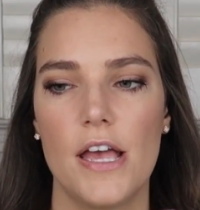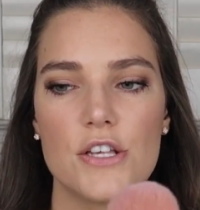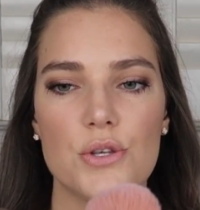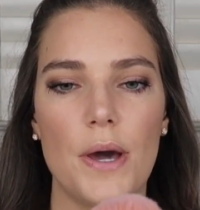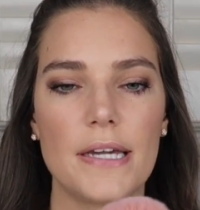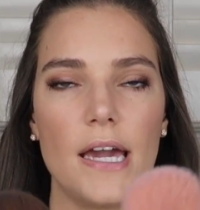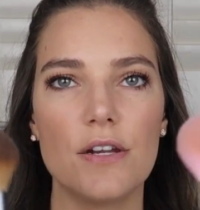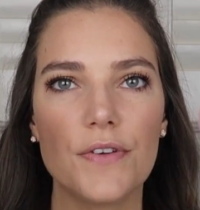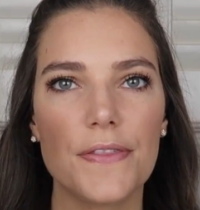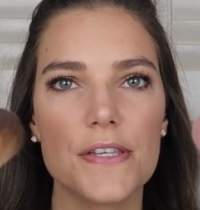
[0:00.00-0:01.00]
So I
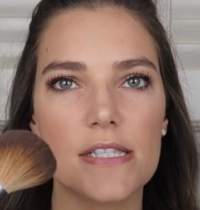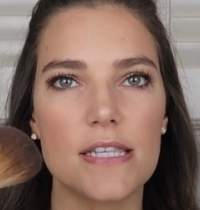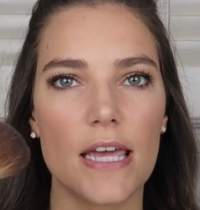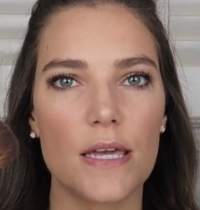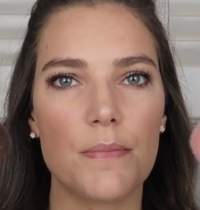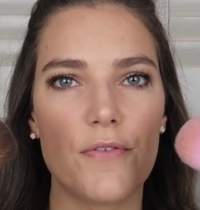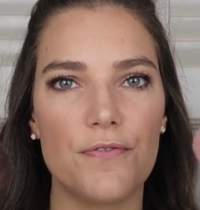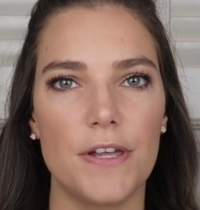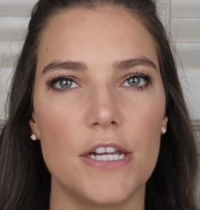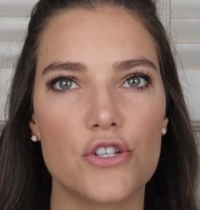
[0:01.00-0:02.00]
kind of get the same
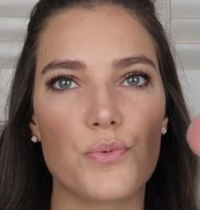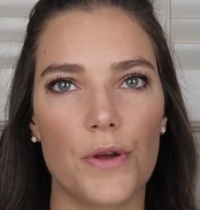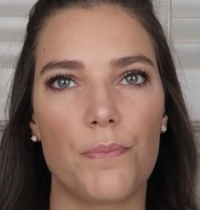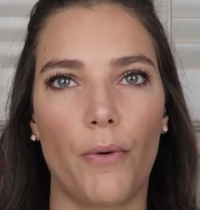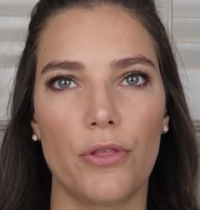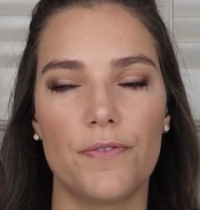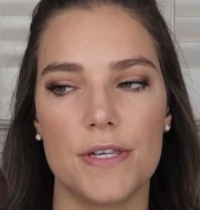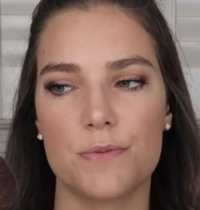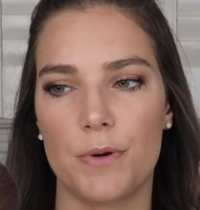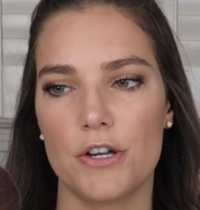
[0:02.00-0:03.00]
finish with both of
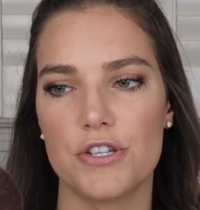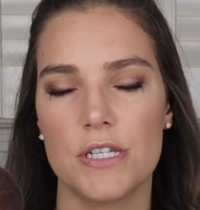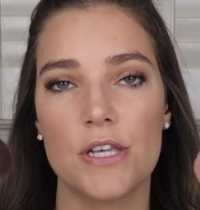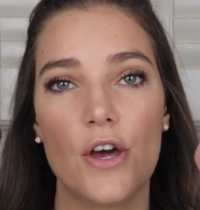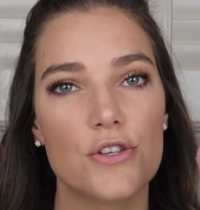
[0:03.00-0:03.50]
these brushes.